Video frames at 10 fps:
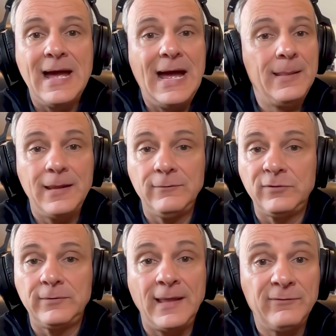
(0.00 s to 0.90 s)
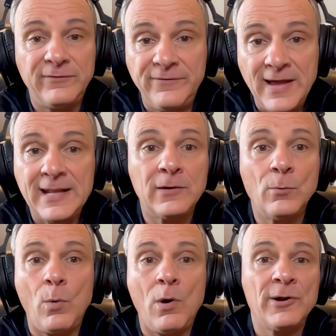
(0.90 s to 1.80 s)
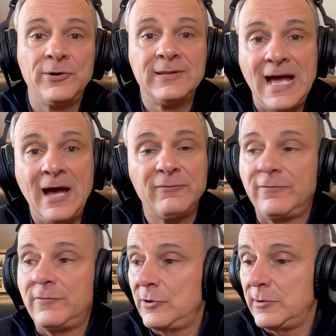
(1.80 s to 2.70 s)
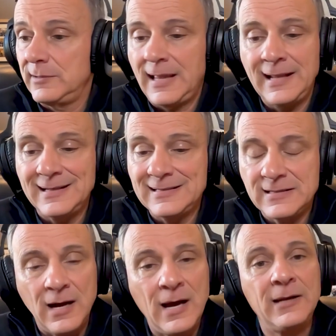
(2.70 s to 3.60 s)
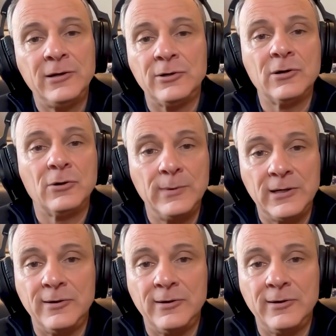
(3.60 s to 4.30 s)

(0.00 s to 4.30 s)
And they've, they've fed and watered that for an entire career,